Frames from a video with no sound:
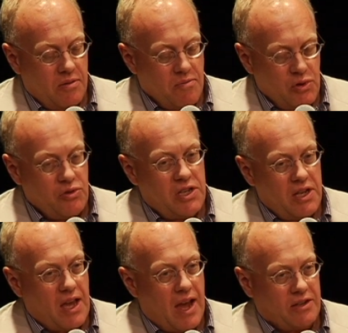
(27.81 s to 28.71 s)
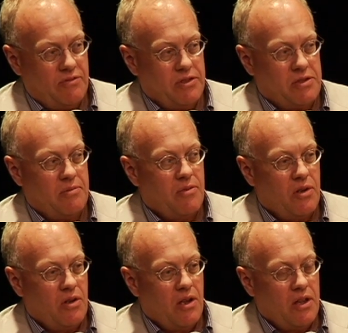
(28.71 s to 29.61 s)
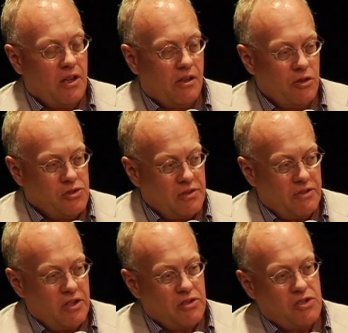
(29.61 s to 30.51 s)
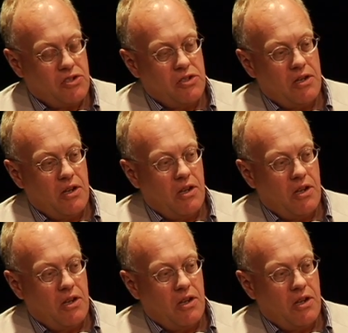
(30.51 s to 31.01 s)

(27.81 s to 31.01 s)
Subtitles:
boutique activism, inclusiveness,